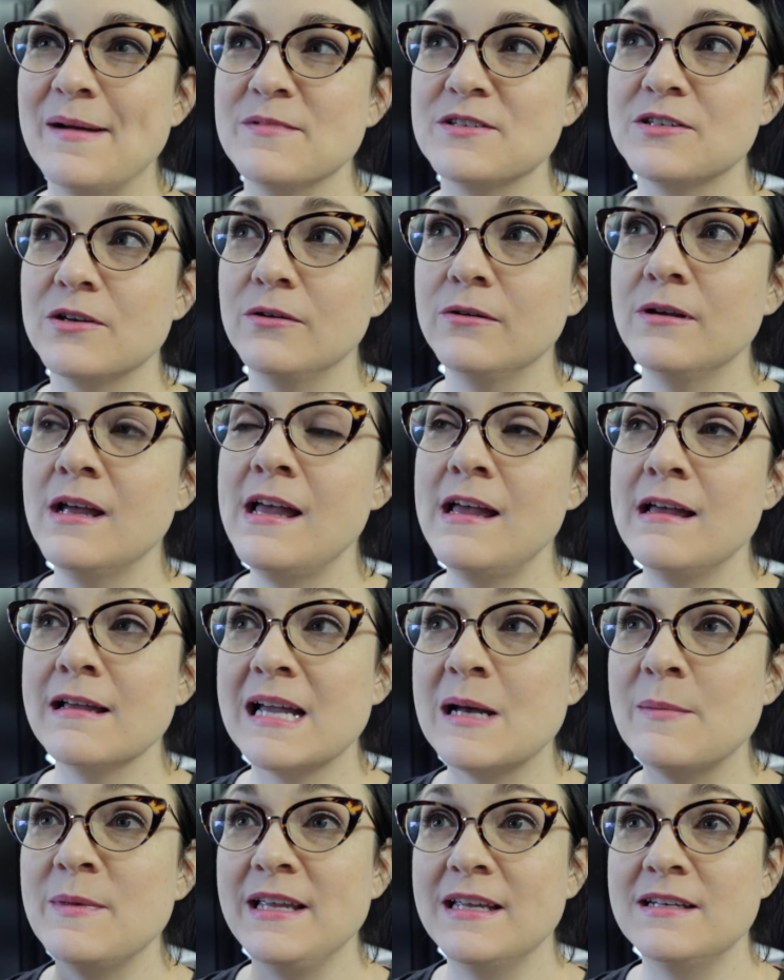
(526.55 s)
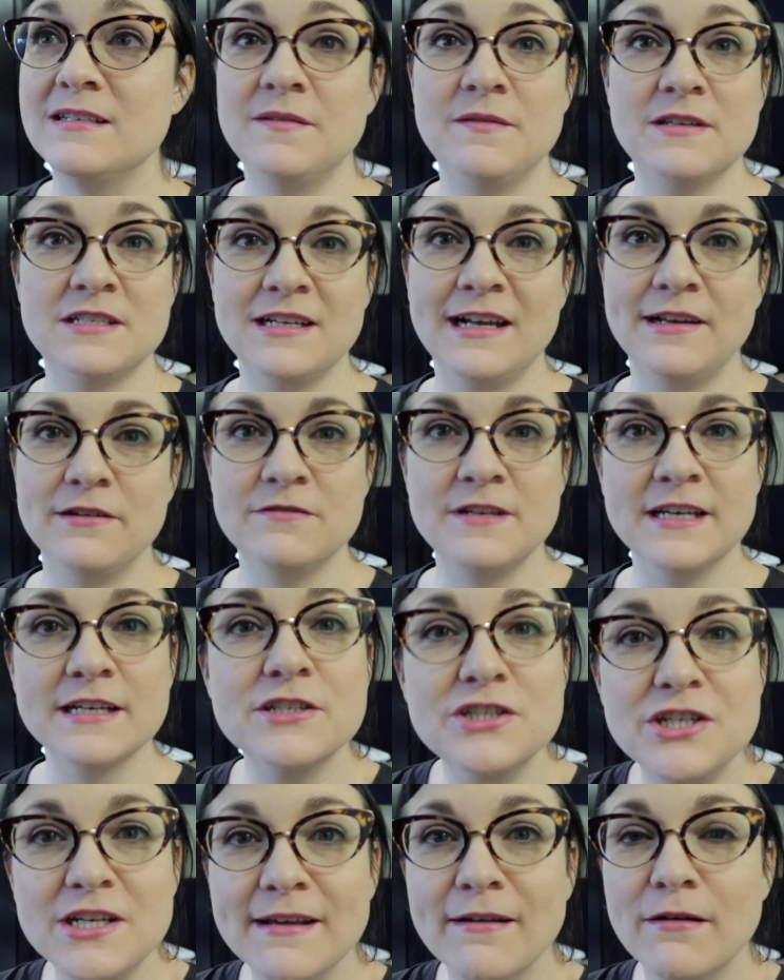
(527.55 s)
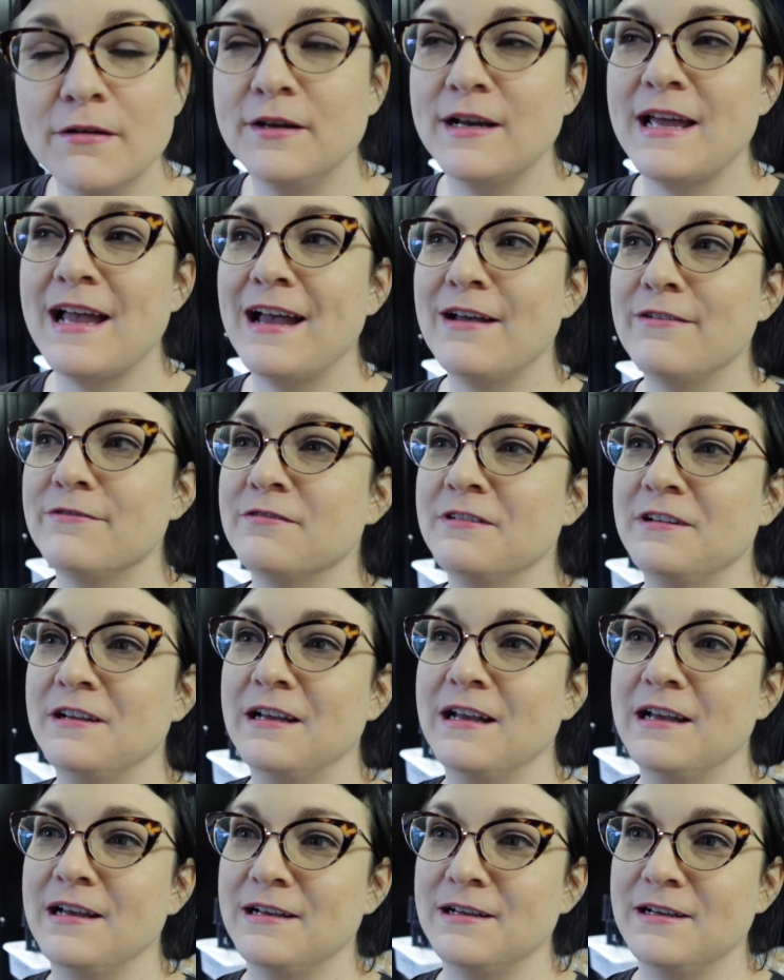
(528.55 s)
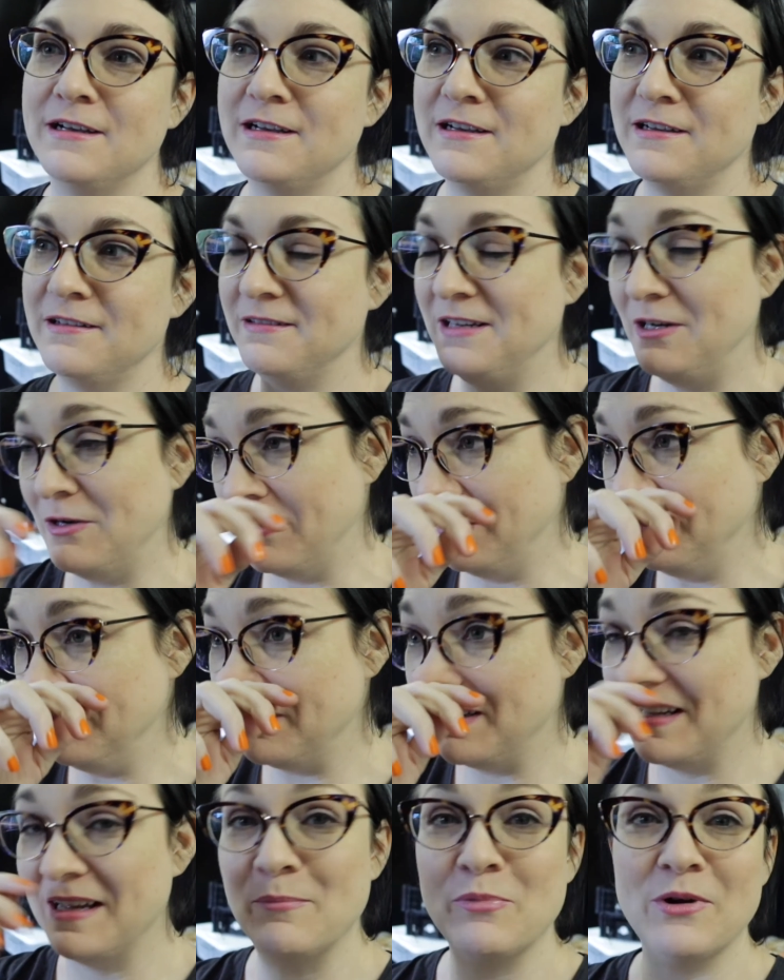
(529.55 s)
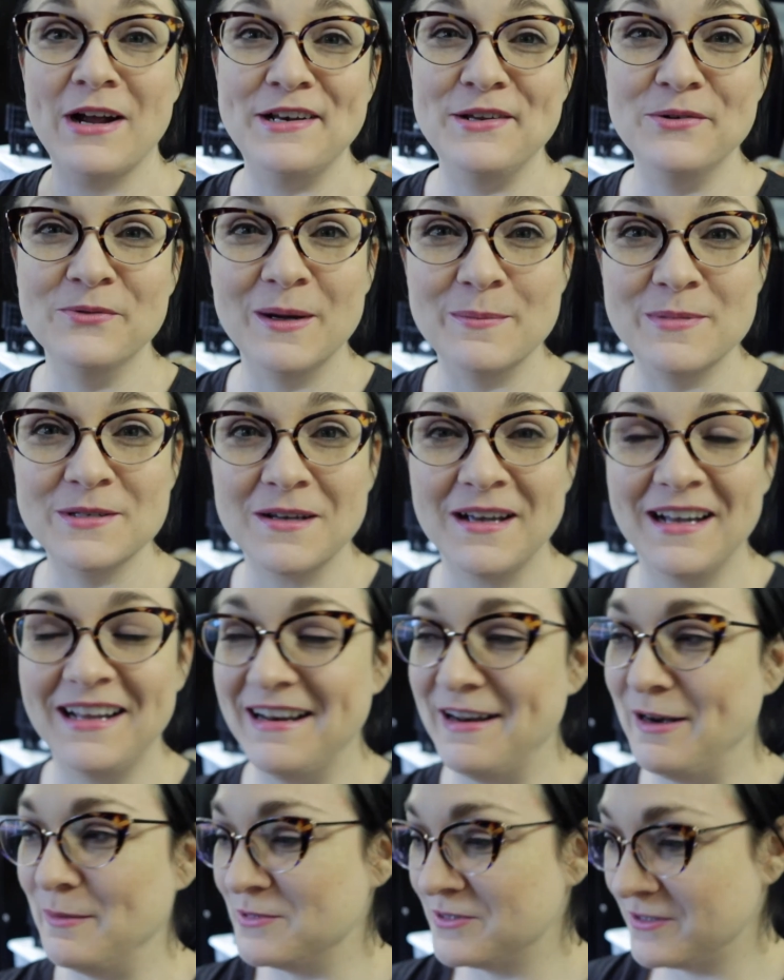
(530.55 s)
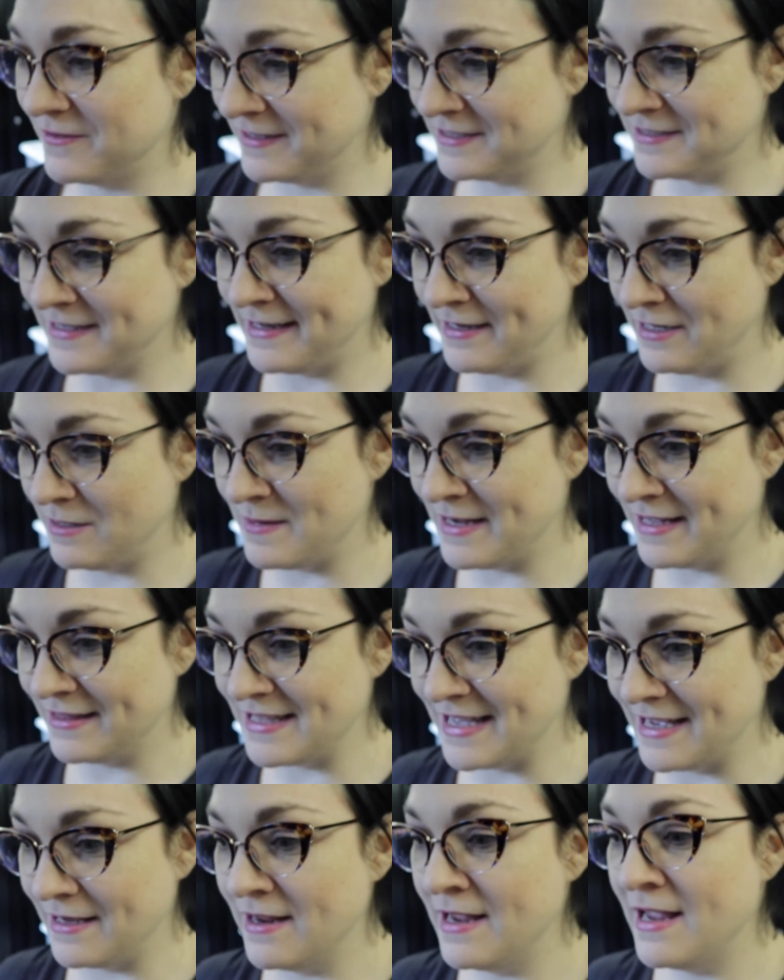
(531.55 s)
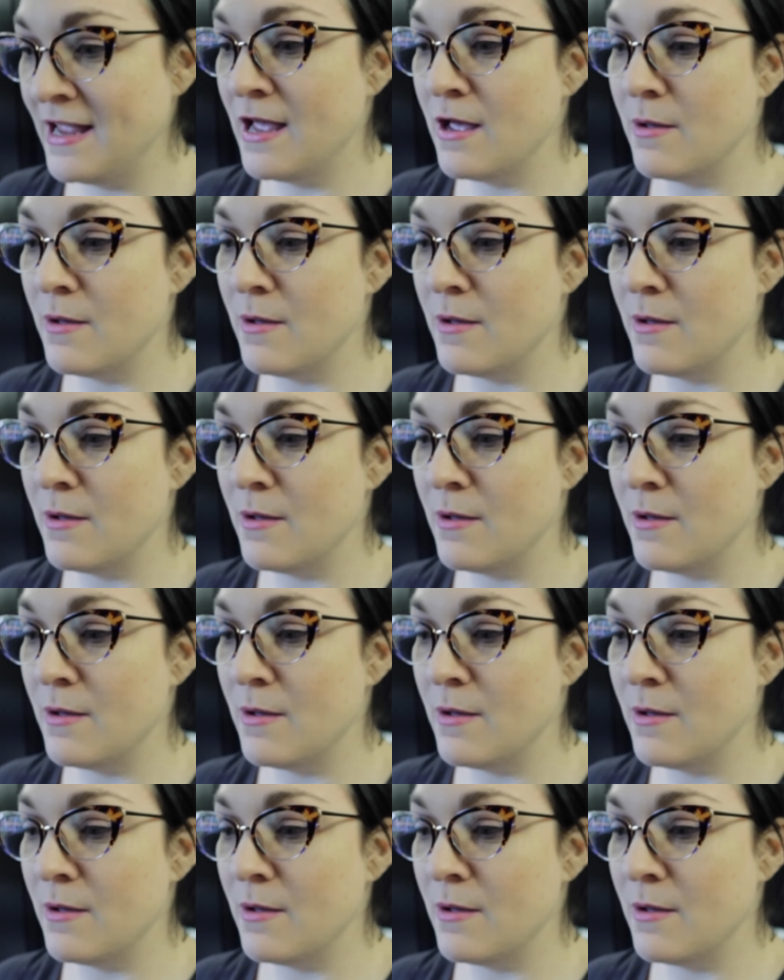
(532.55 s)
So coming into the start of next year, I'm going to have, you know, a brand new website, and I'm so excited about that.